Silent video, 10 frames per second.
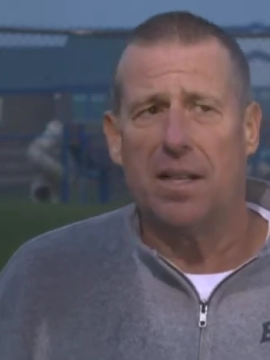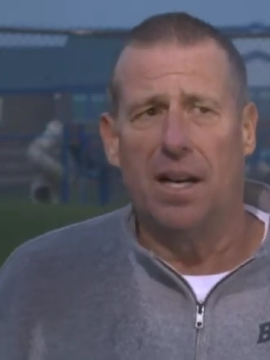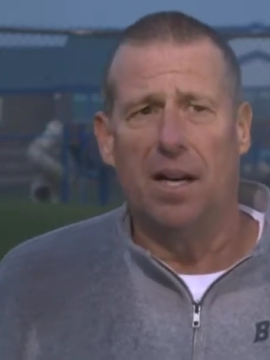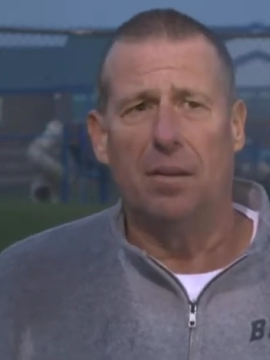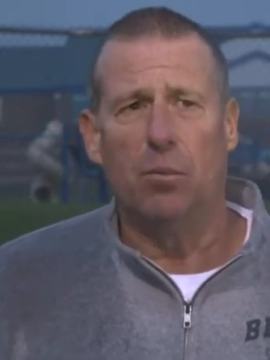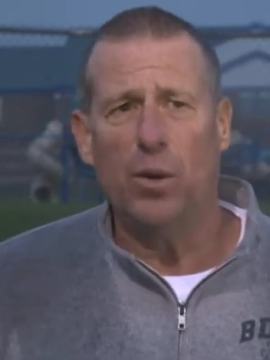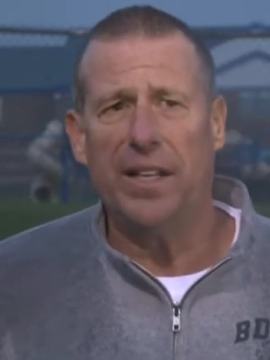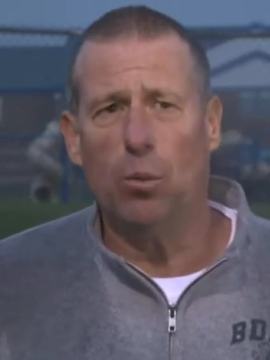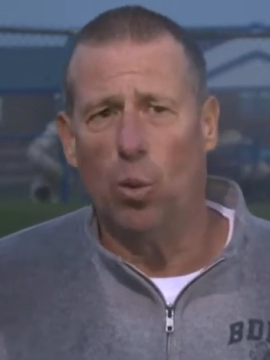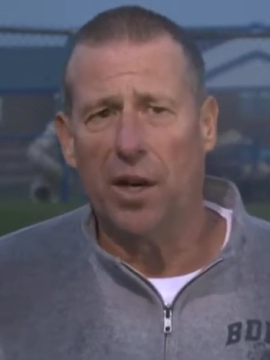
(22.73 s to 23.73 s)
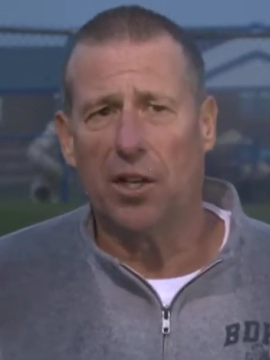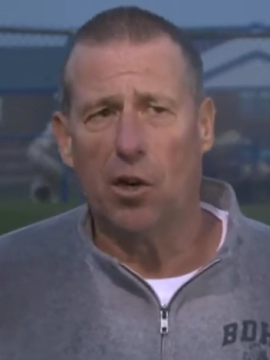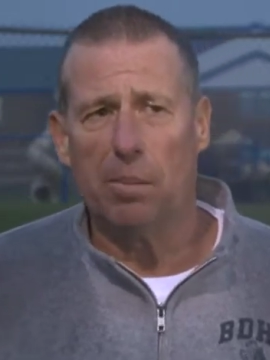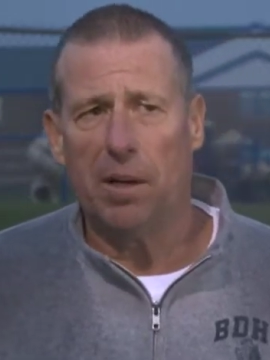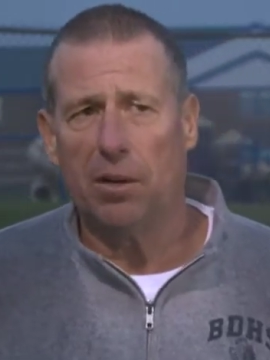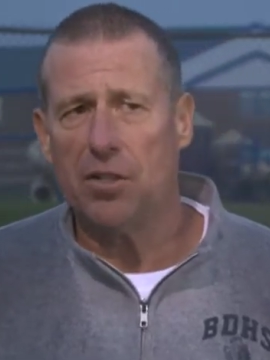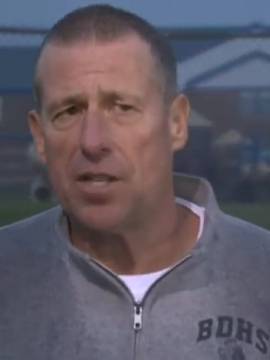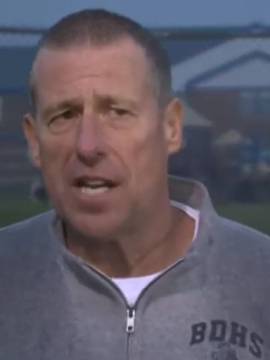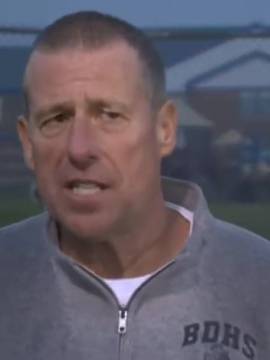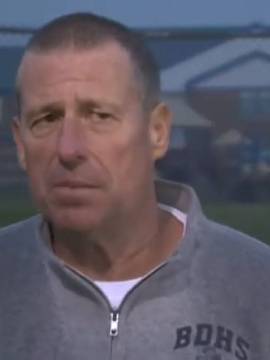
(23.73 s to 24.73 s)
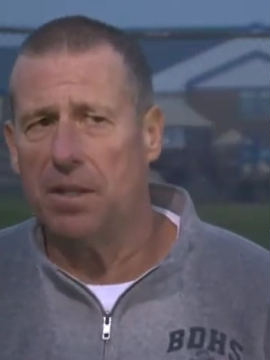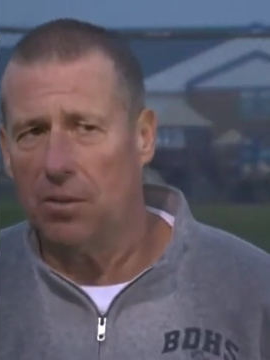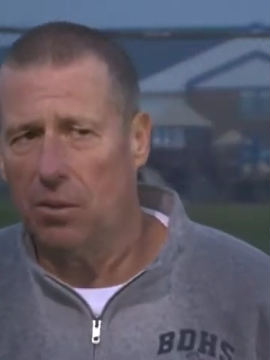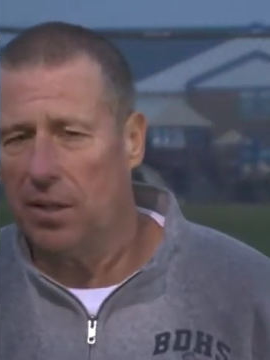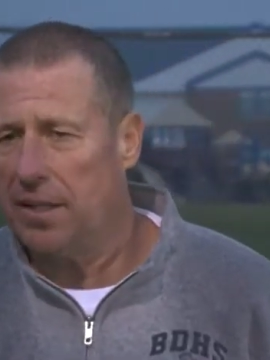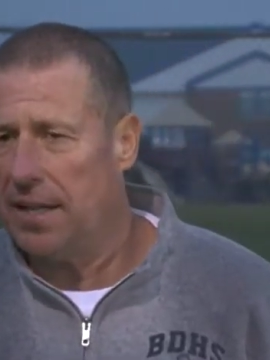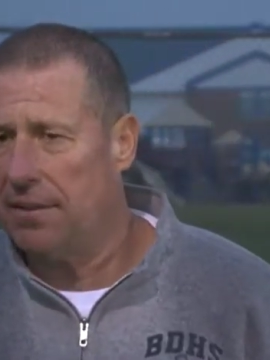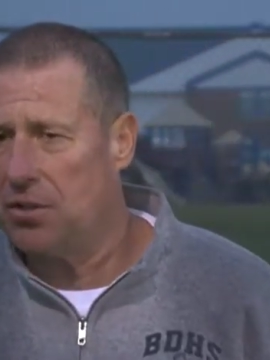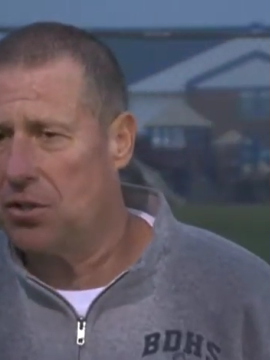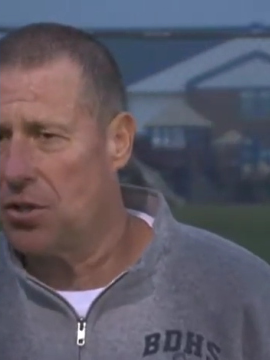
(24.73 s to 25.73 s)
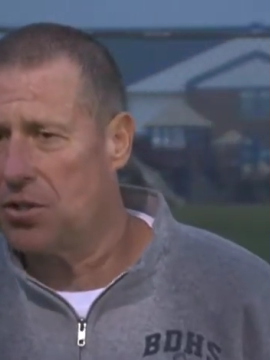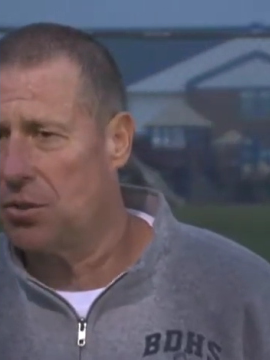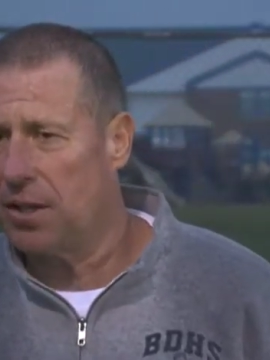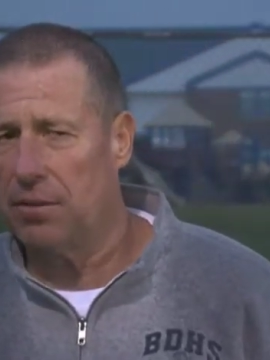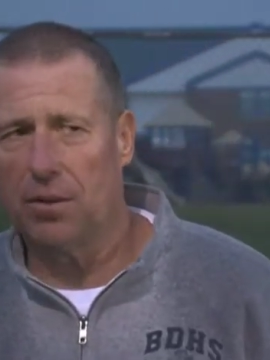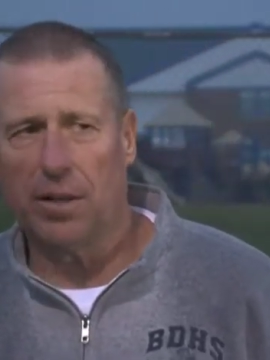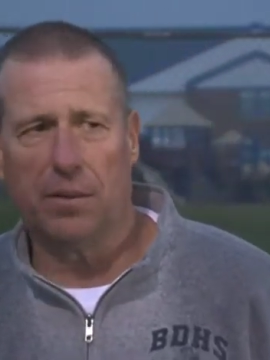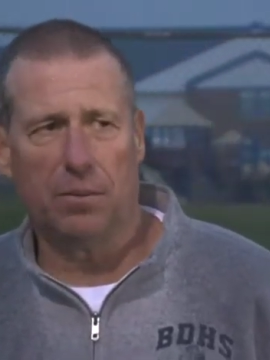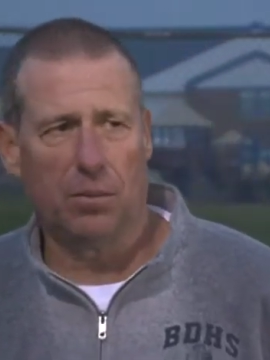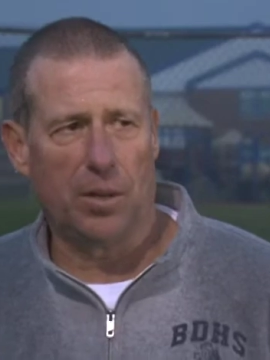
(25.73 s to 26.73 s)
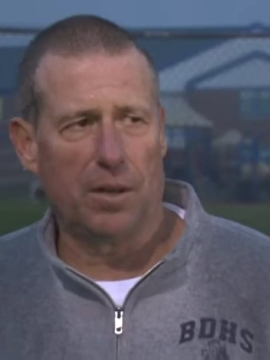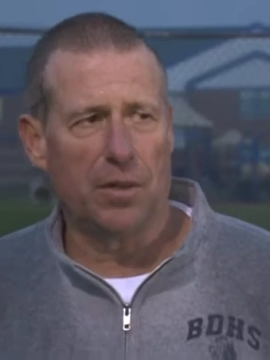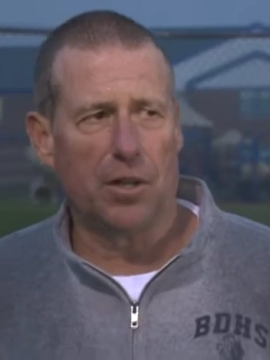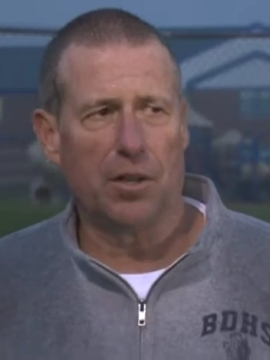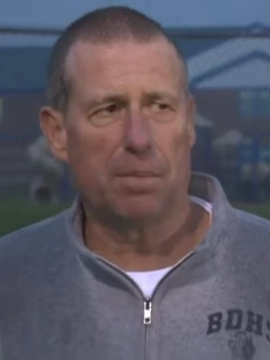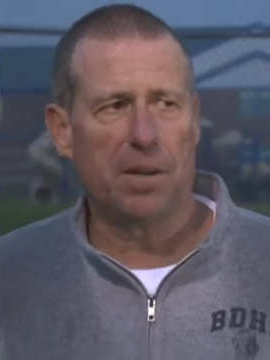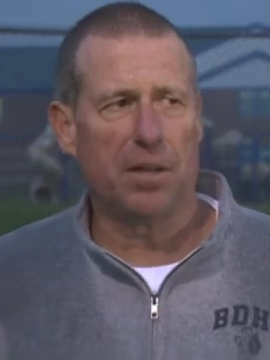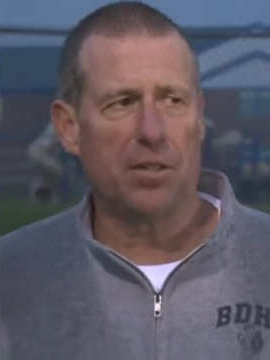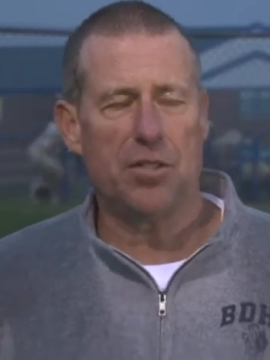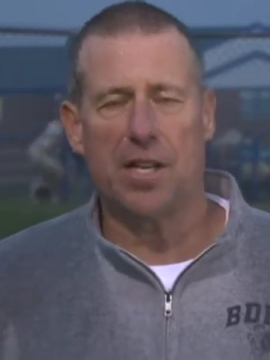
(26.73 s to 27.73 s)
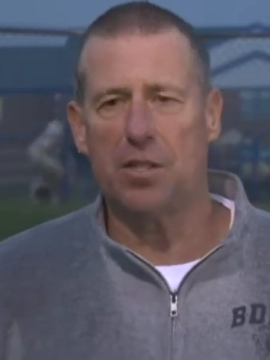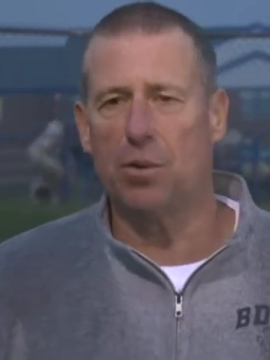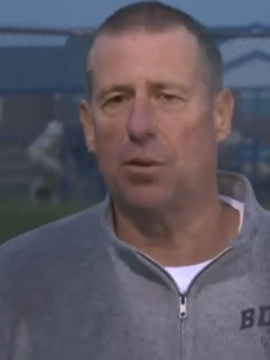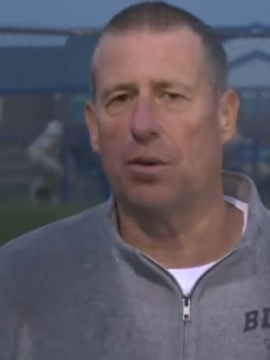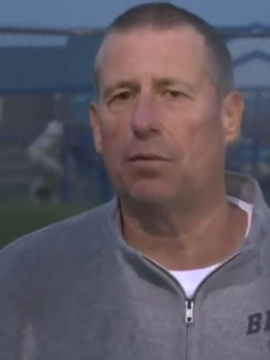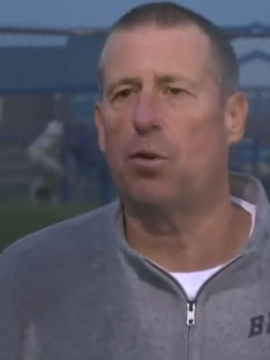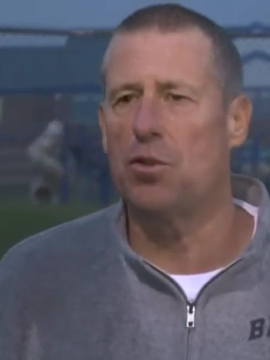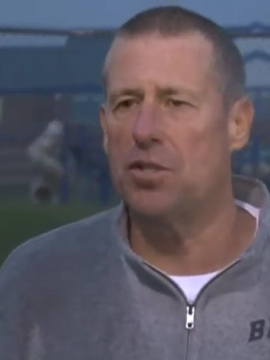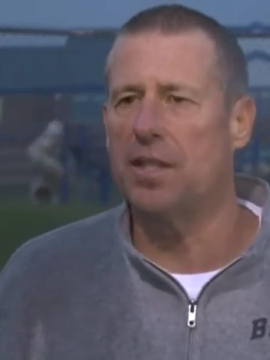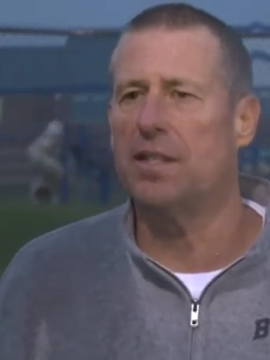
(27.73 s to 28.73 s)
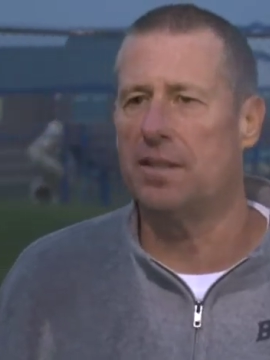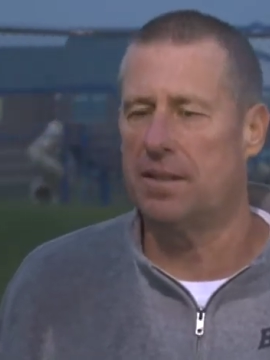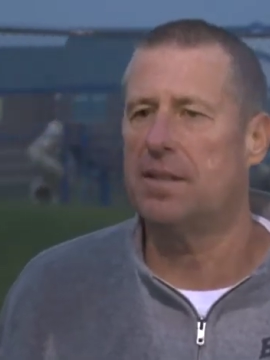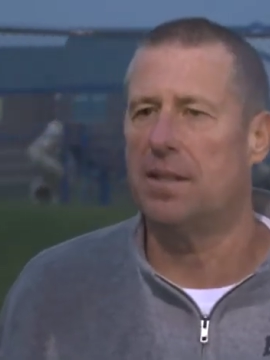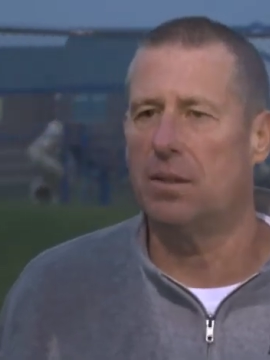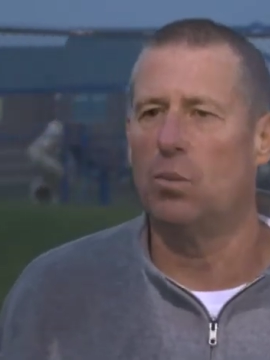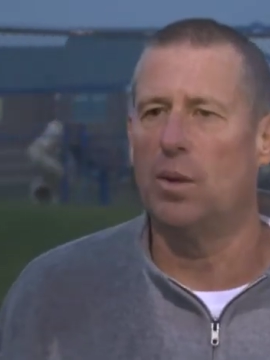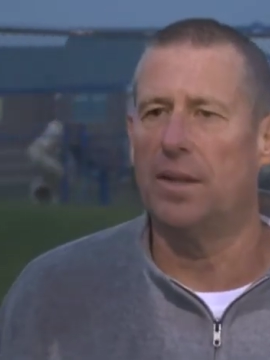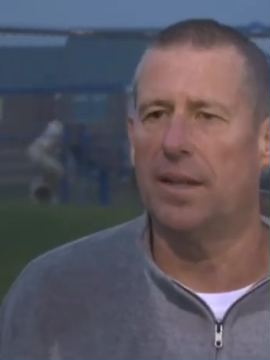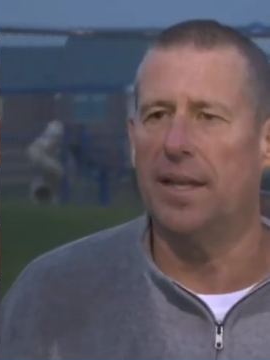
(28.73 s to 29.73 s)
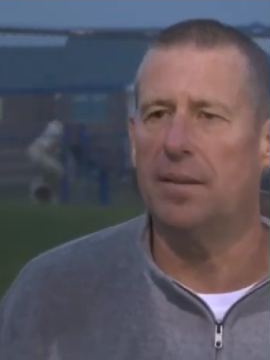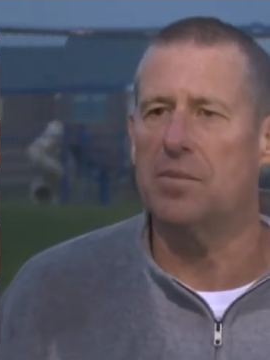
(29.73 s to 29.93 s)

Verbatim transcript: Um, we didn't want to go to penalty shots, but we really didn't have a choice or whatever. And whenever you go to penalty shots, we were fortunate to win the game.